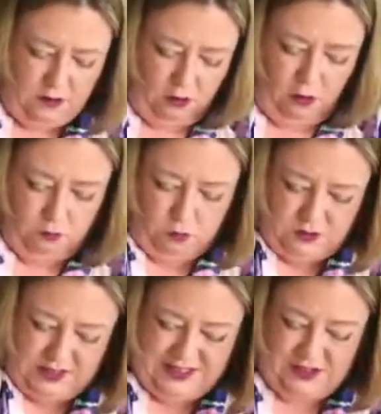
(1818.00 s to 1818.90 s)
cold
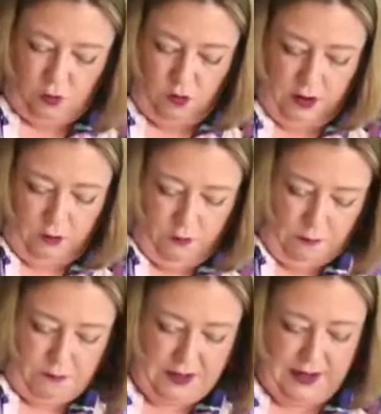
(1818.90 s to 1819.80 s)
water. It's quite
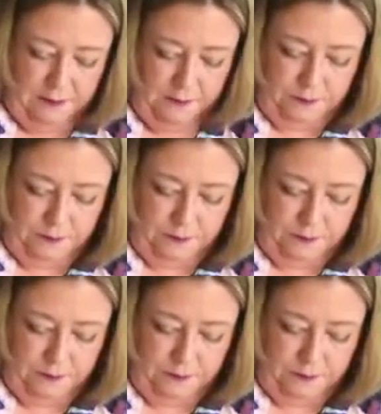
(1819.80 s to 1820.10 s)
crumbly.